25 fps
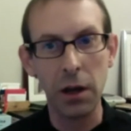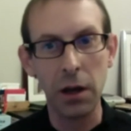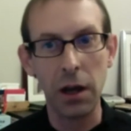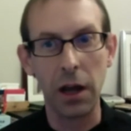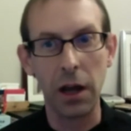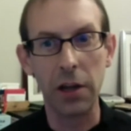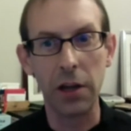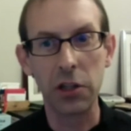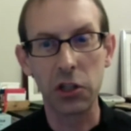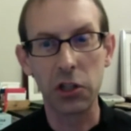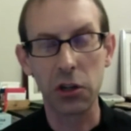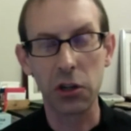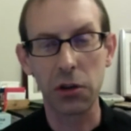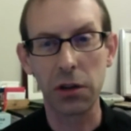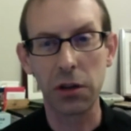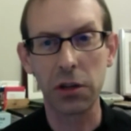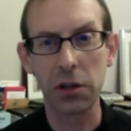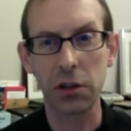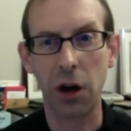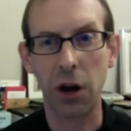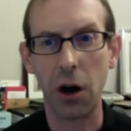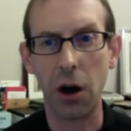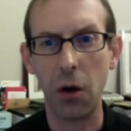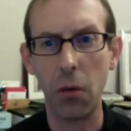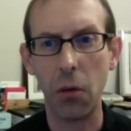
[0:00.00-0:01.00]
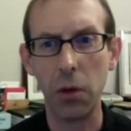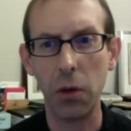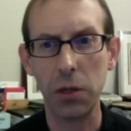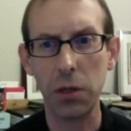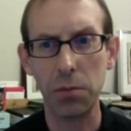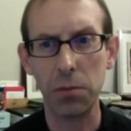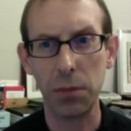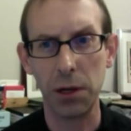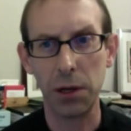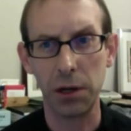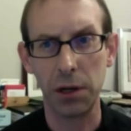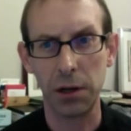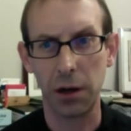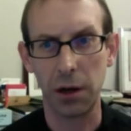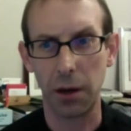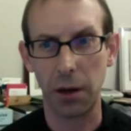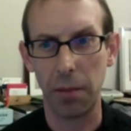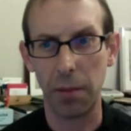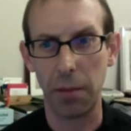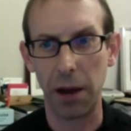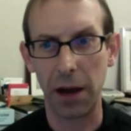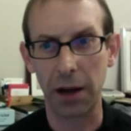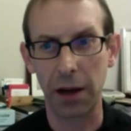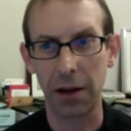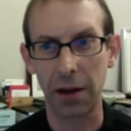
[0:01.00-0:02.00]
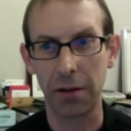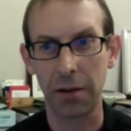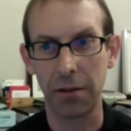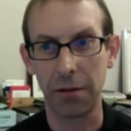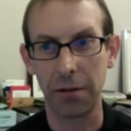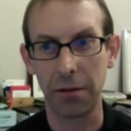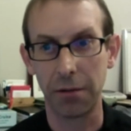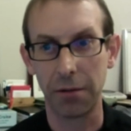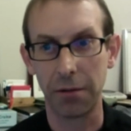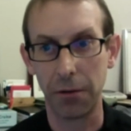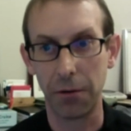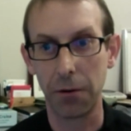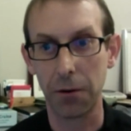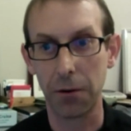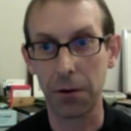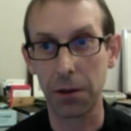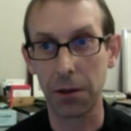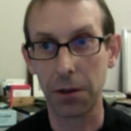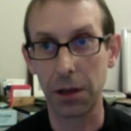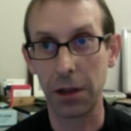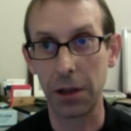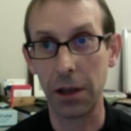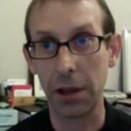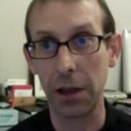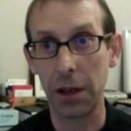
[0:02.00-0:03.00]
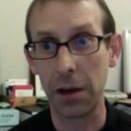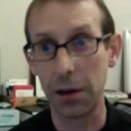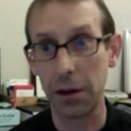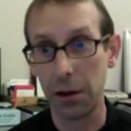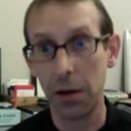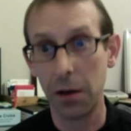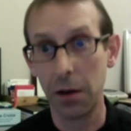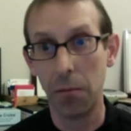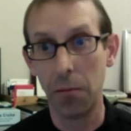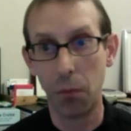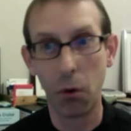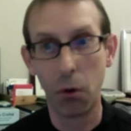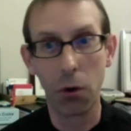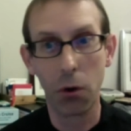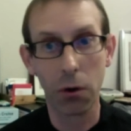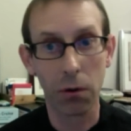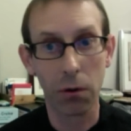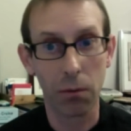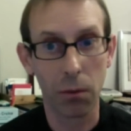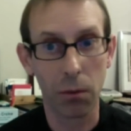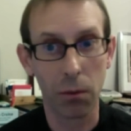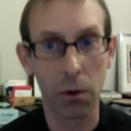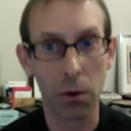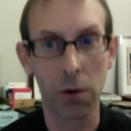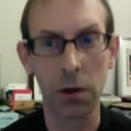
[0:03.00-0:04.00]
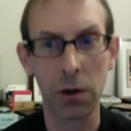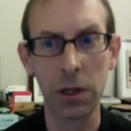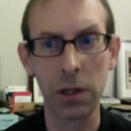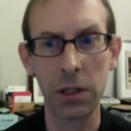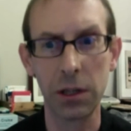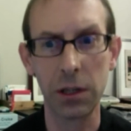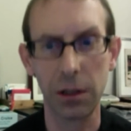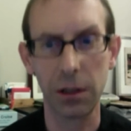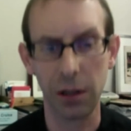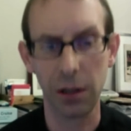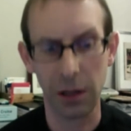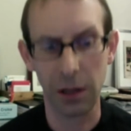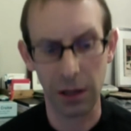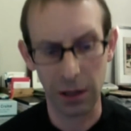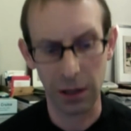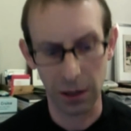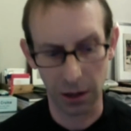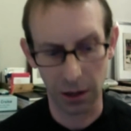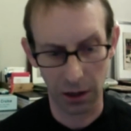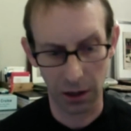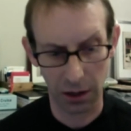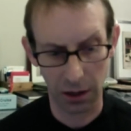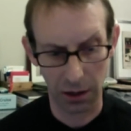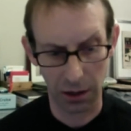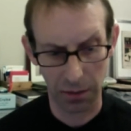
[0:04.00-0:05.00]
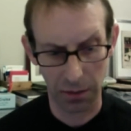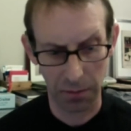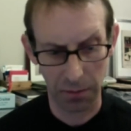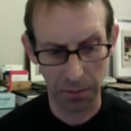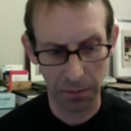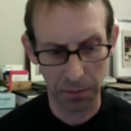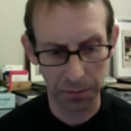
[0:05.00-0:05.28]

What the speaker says: And so there's always been a back and forth. And then more recently, I'd